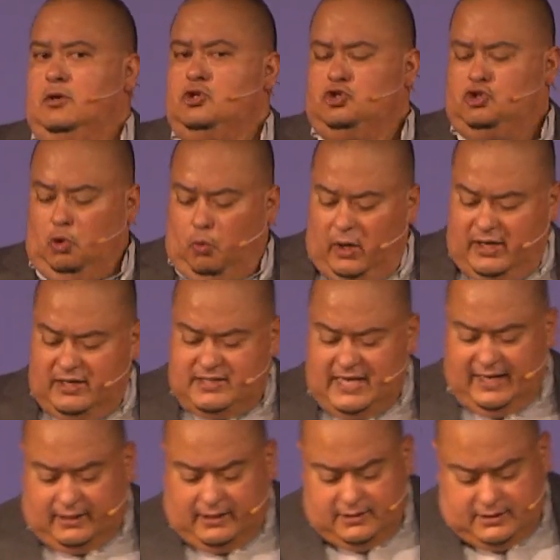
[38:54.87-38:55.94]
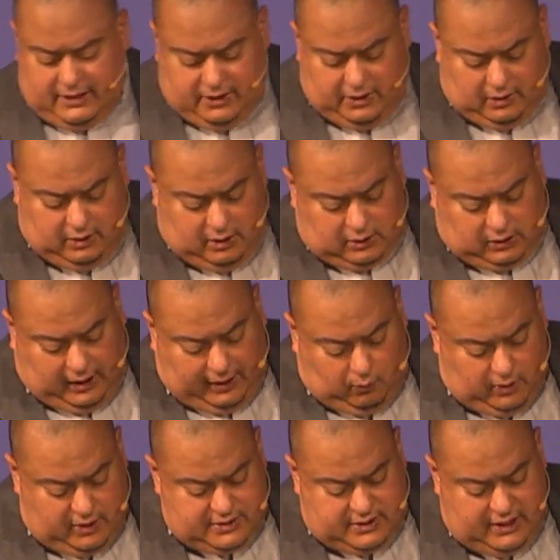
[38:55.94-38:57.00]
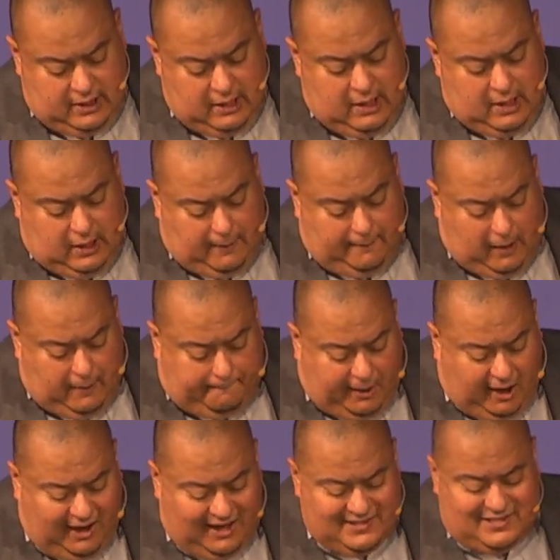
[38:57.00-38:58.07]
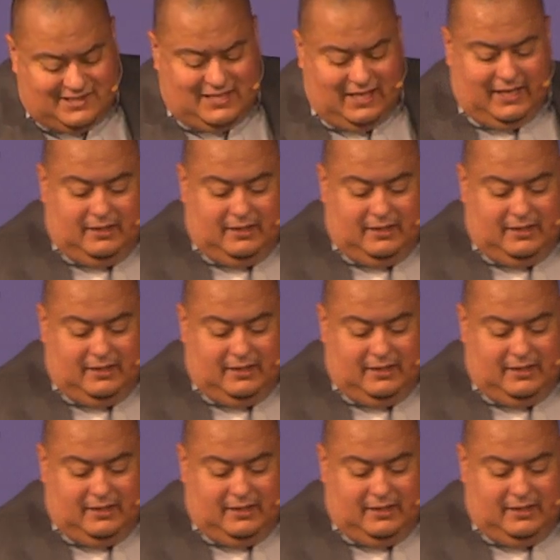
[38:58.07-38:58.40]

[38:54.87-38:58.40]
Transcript: So, what does that continue to look like? What does the apostate